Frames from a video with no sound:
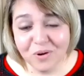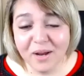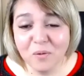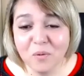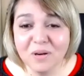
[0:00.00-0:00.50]
I
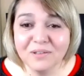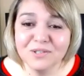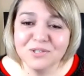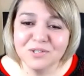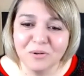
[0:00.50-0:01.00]
call it the
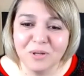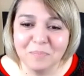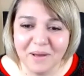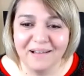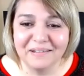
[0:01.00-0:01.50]
stony
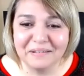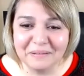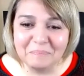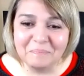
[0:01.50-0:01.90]
path.